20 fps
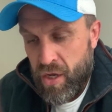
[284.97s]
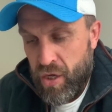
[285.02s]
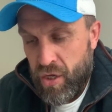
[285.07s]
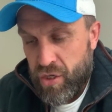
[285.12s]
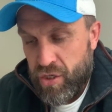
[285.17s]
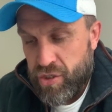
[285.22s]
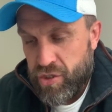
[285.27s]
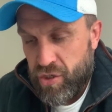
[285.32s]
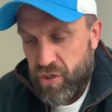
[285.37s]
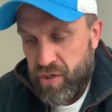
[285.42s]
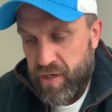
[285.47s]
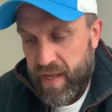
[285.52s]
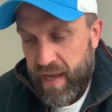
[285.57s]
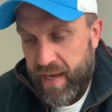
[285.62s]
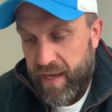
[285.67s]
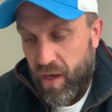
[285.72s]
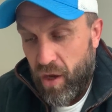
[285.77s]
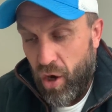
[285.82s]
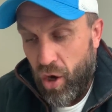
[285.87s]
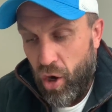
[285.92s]

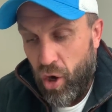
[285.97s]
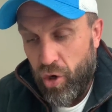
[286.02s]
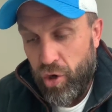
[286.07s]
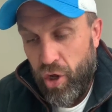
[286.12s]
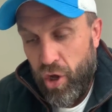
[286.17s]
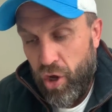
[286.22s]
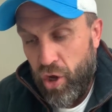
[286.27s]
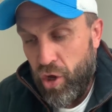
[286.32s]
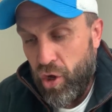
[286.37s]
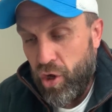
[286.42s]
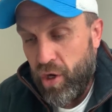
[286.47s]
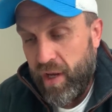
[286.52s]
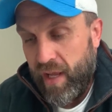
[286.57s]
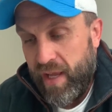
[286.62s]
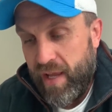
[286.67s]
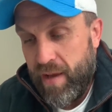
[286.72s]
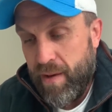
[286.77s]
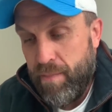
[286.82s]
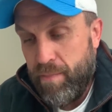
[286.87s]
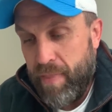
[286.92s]
Sunday, on
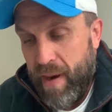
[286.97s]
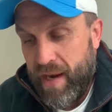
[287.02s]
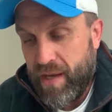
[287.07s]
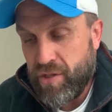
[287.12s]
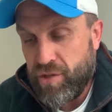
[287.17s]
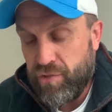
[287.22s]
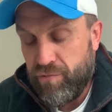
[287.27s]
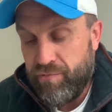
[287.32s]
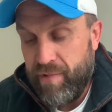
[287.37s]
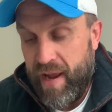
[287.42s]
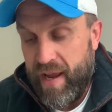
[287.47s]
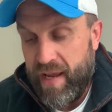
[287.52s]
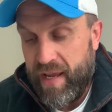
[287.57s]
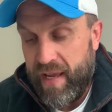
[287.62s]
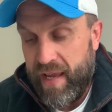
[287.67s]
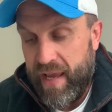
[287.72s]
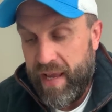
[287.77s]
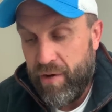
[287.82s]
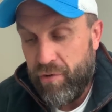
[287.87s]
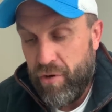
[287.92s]
early, back to rain
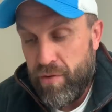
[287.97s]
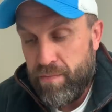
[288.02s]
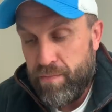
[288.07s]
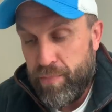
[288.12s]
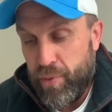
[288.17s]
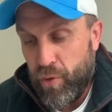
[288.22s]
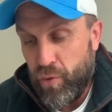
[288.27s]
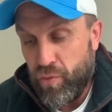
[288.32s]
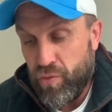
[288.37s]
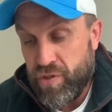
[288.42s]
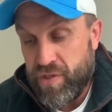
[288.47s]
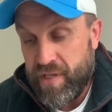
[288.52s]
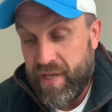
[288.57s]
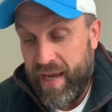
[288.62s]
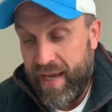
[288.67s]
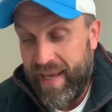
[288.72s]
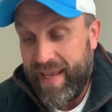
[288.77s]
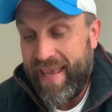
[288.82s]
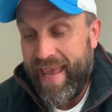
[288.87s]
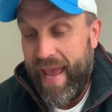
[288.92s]
gear and boots.
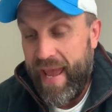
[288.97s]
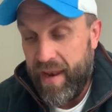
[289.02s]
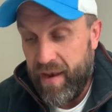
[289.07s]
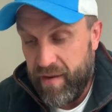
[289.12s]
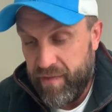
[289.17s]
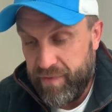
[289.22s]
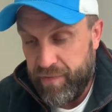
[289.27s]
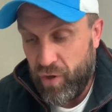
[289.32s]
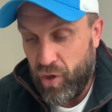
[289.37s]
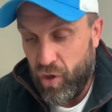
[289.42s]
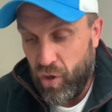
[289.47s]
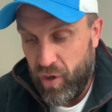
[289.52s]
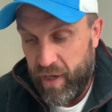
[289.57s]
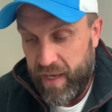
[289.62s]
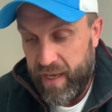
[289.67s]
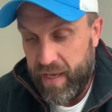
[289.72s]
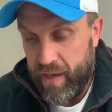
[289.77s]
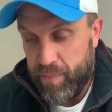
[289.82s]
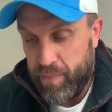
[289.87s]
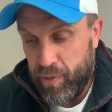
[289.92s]
Again, forgot
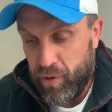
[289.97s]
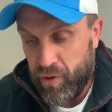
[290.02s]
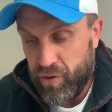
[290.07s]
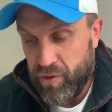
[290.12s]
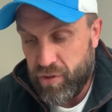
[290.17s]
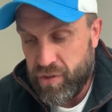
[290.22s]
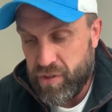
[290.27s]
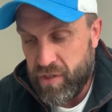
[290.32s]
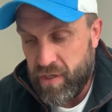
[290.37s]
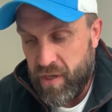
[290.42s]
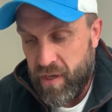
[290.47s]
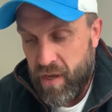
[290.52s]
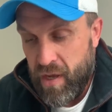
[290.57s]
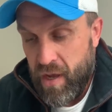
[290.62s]
earplugs.